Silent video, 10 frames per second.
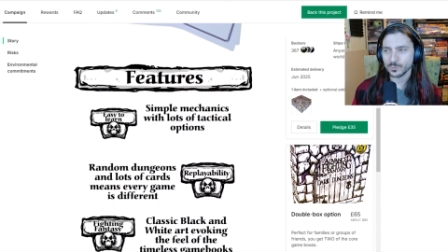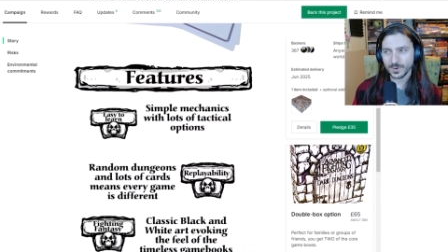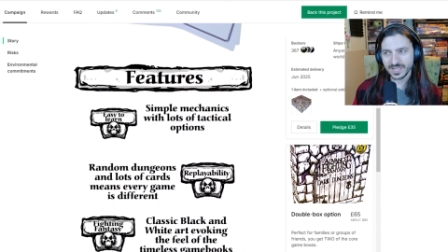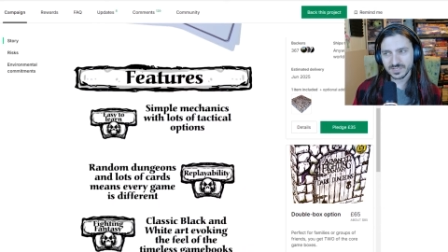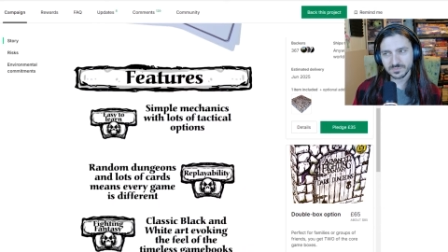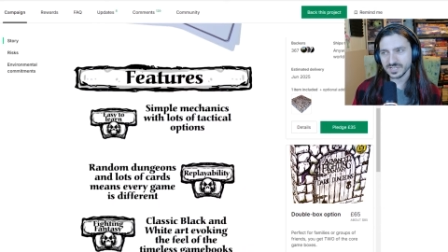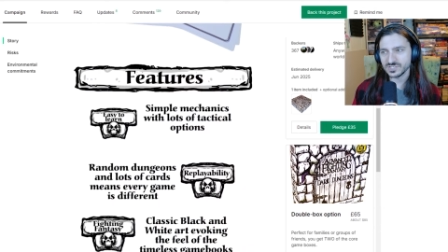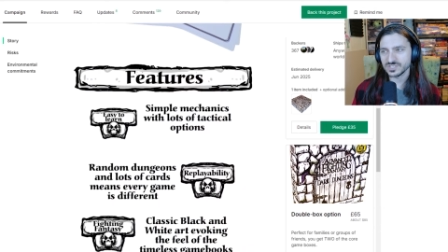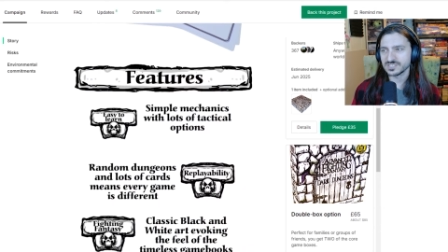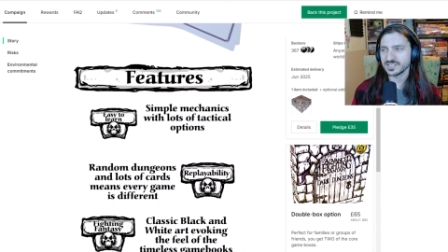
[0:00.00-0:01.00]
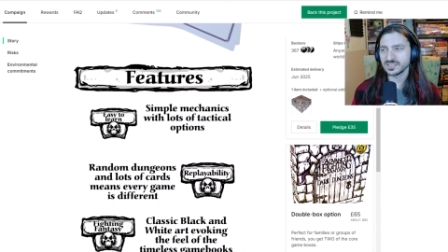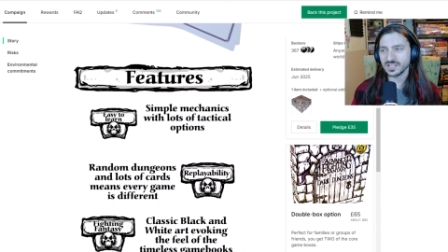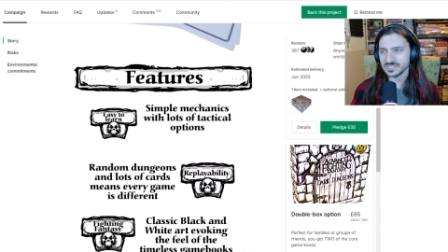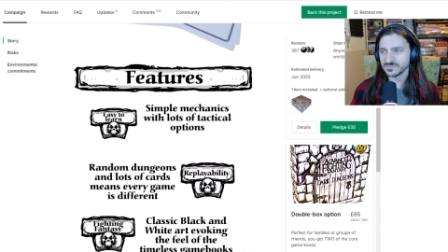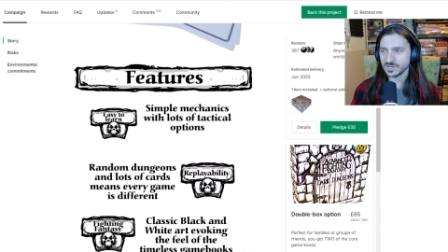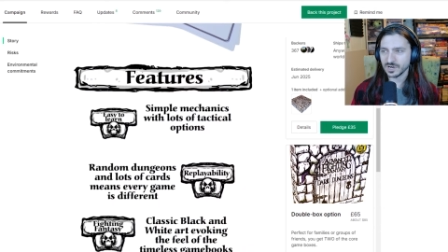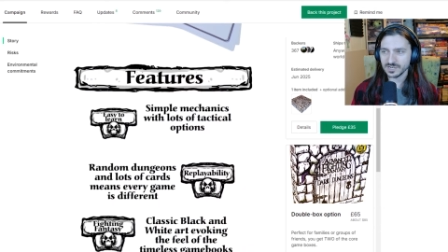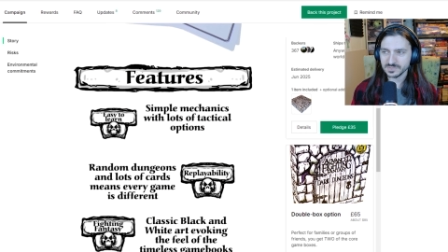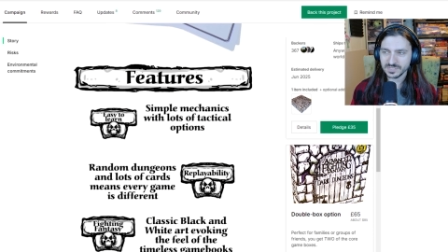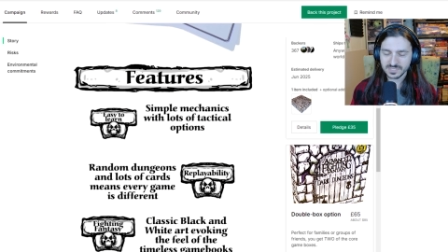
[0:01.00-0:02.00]
Random dungeons and lots of
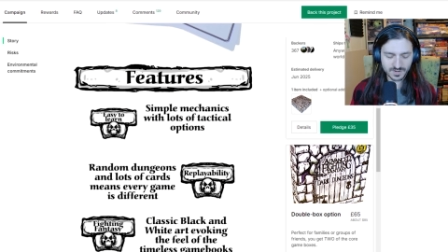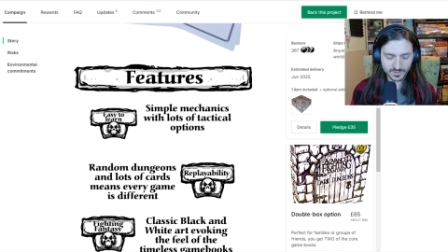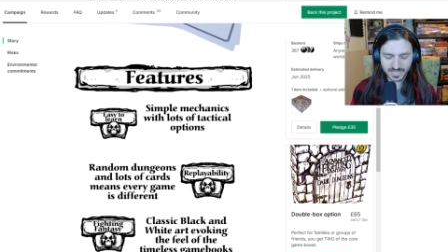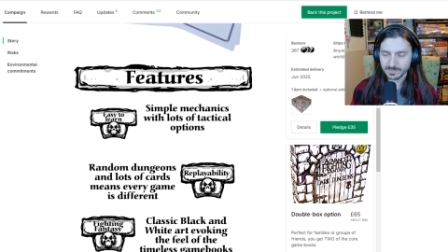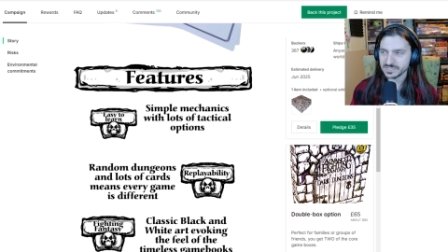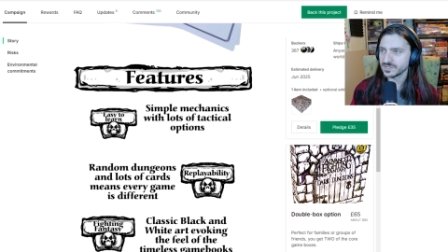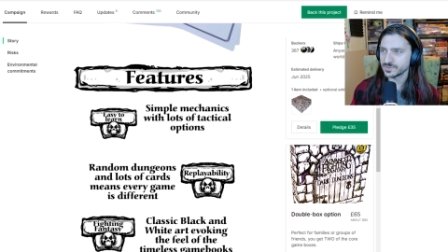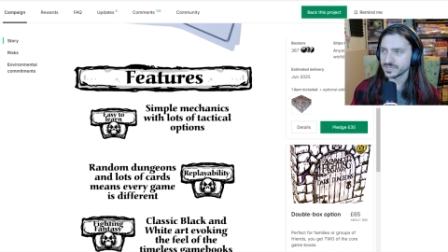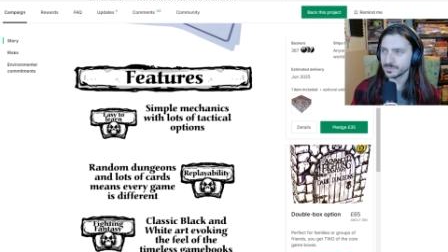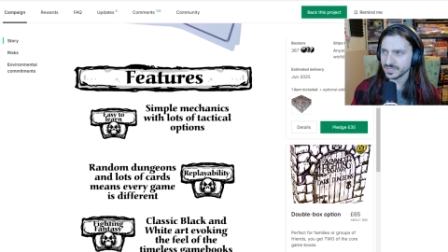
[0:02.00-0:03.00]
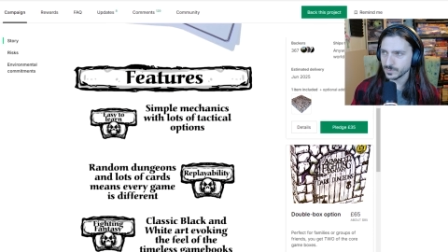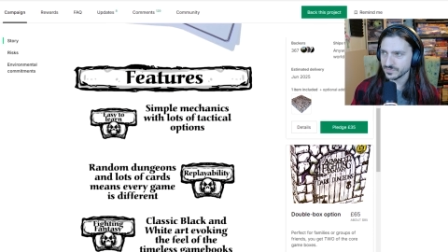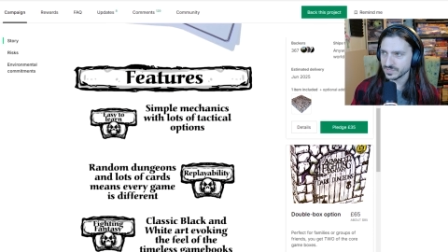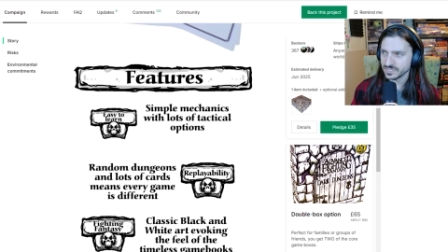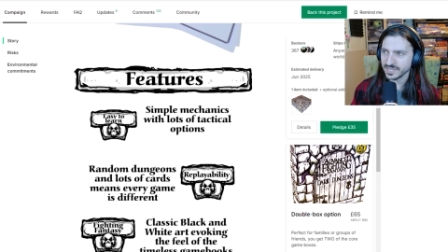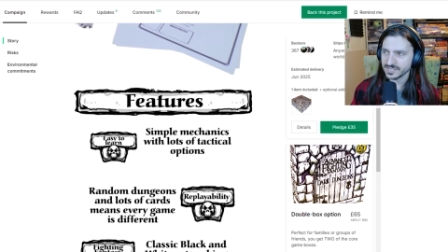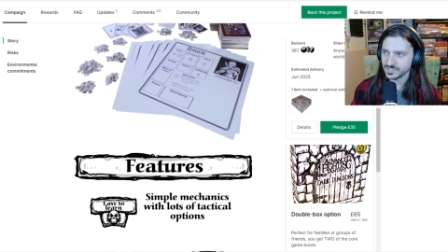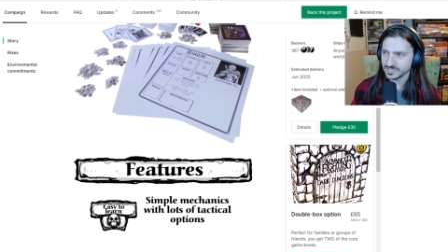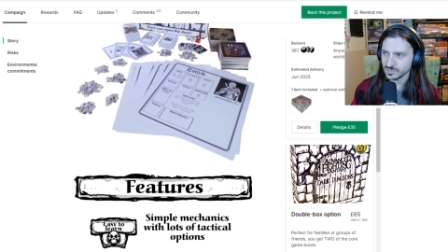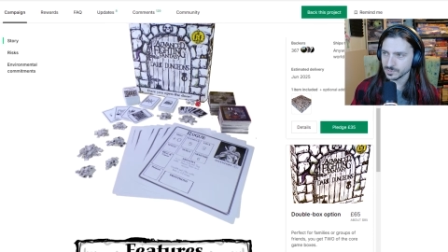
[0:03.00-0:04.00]
cards means every game is different. And by the way, if you didn't
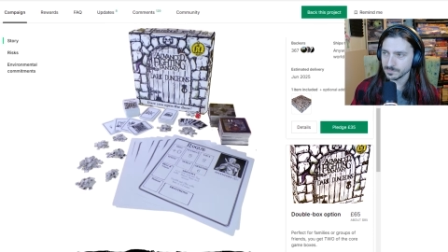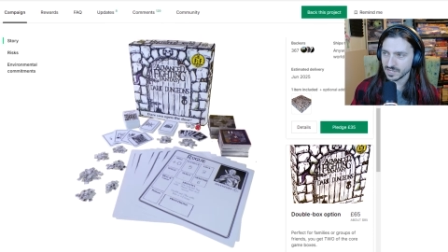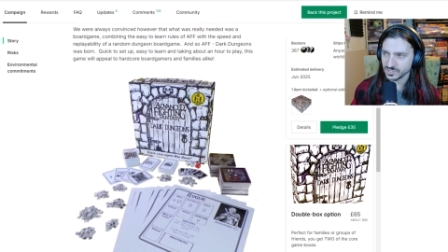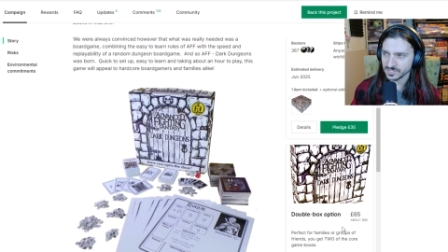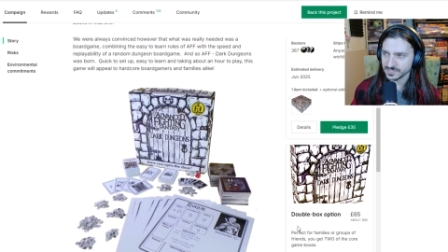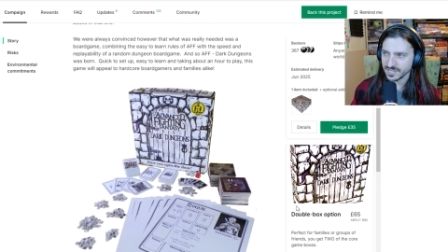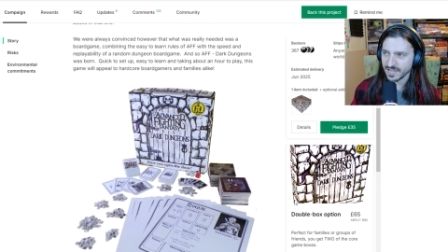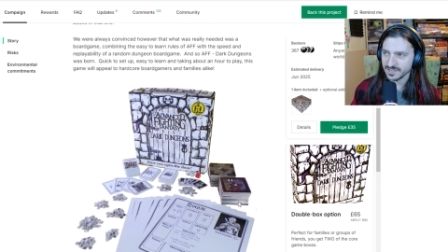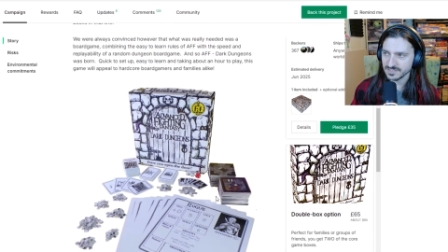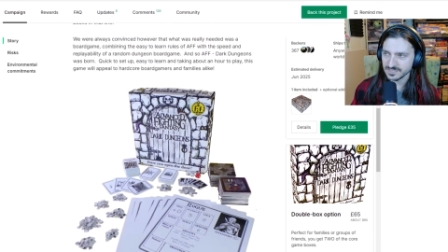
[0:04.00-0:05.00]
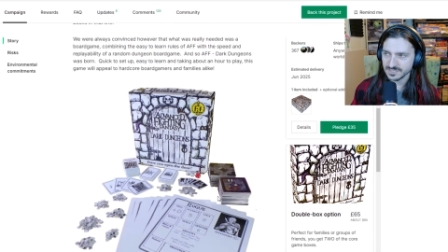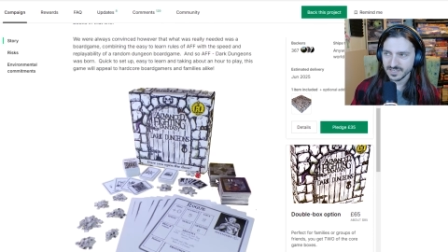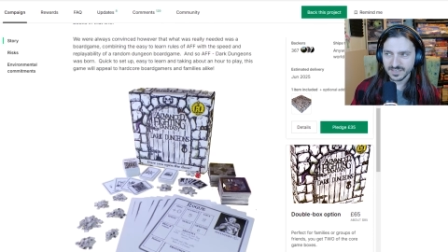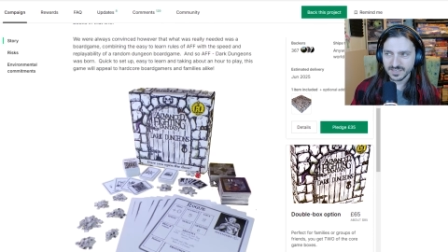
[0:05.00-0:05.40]
catch it, these are modular tiles